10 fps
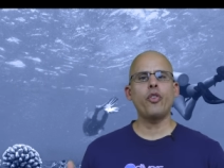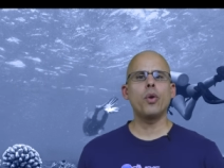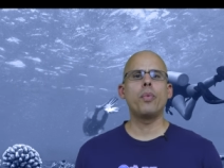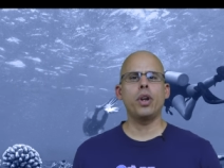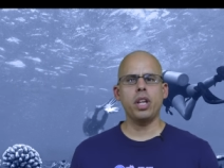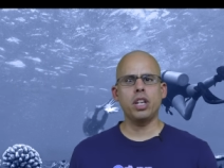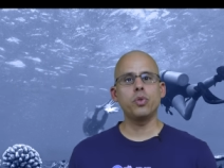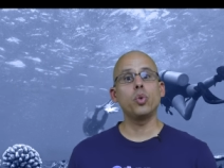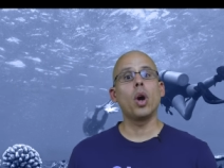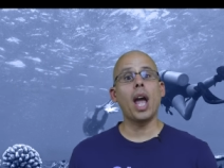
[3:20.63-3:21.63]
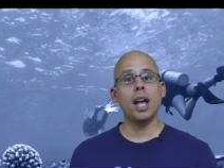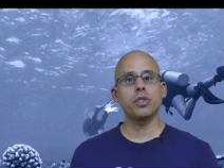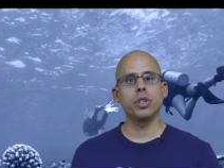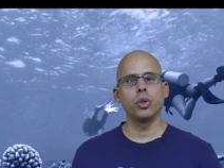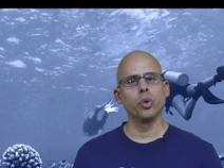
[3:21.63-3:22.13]
your buddy gives you a hand
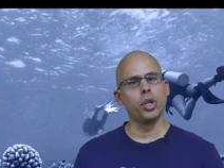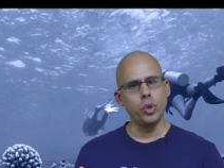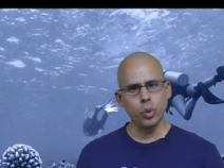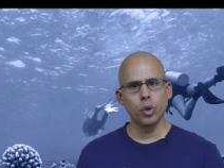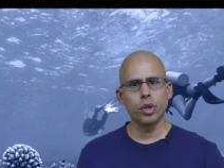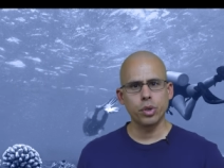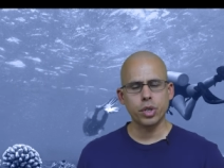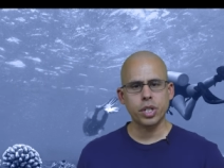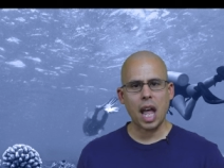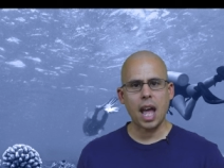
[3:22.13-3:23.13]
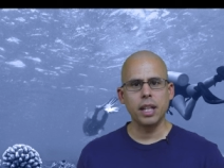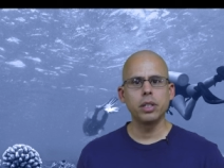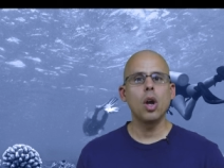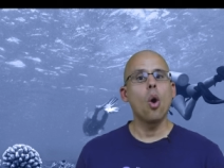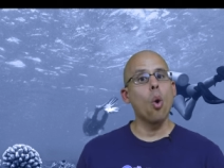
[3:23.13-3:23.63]
signal that you don't
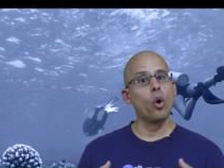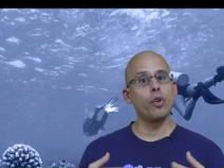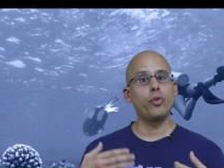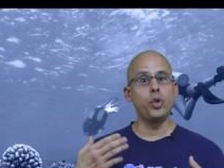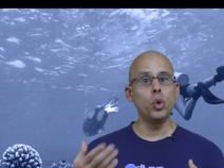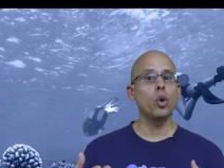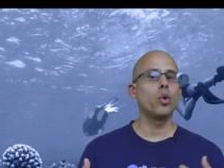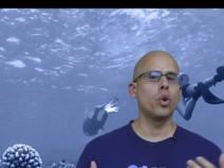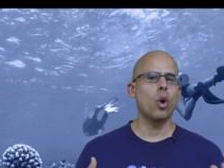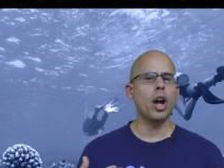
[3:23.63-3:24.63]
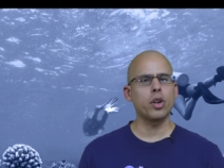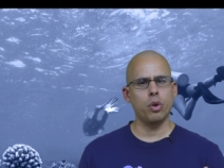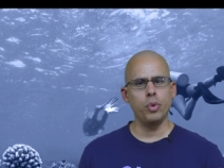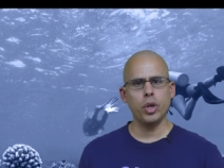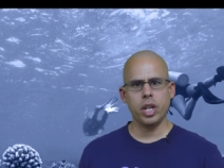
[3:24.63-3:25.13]
understand, or if you don't know how to
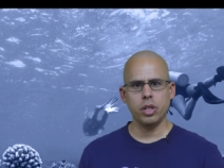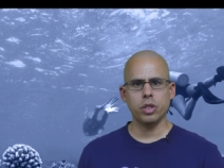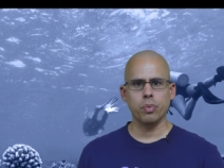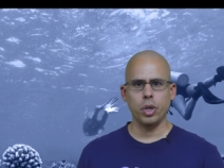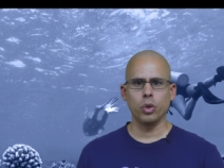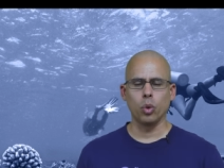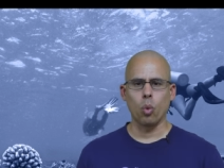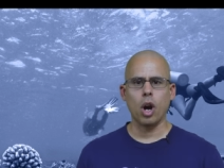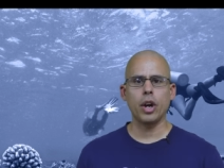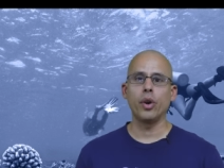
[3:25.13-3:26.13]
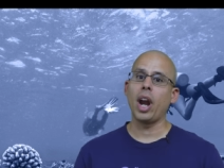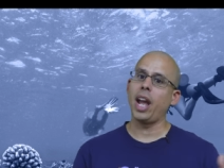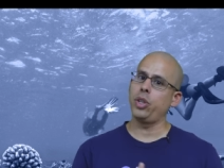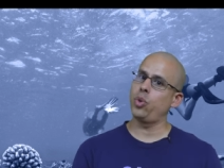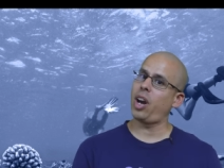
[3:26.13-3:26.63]
communicate something underwater
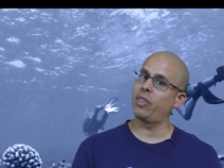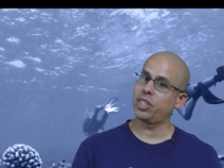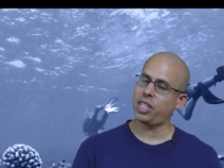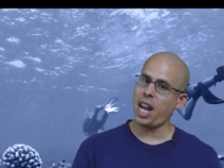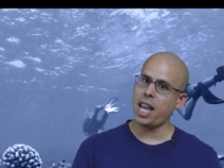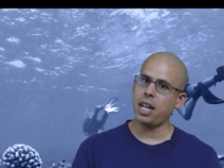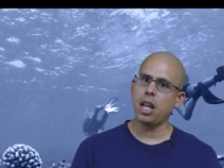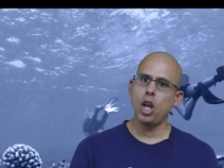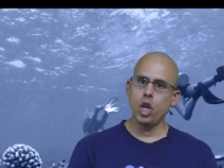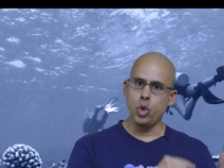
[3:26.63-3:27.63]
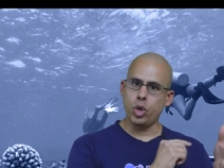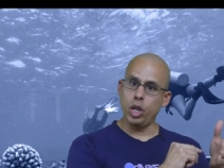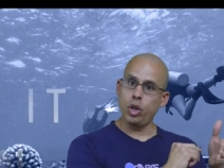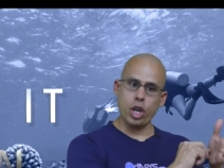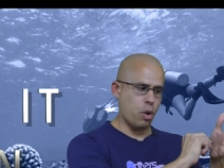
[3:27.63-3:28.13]
and you have a slate, you
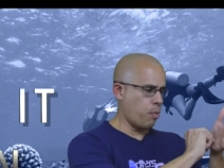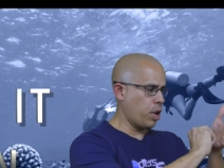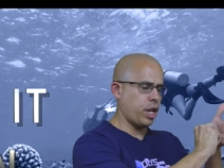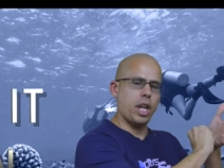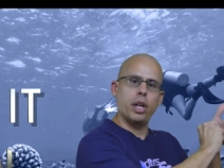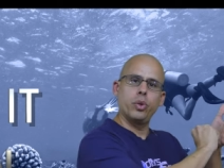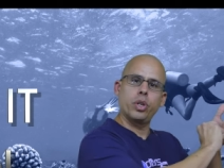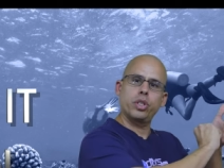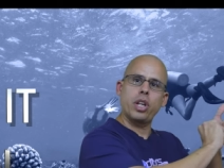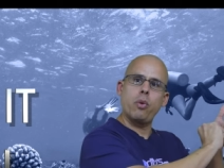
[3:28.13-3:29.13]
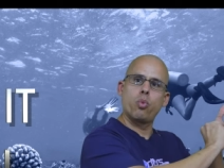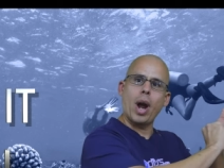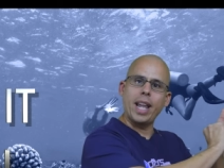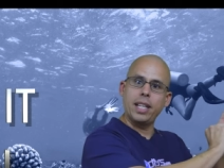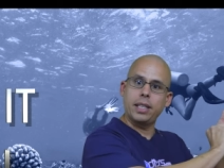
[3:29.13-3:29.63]
can look at your buddy and you can say,
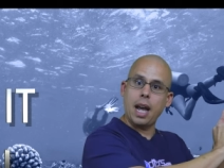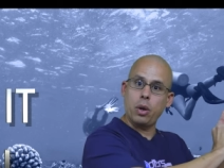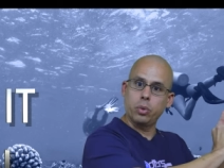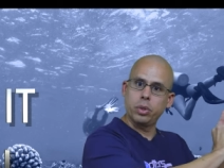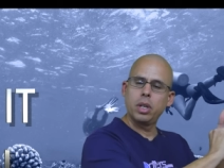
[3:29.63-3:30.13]
write it down.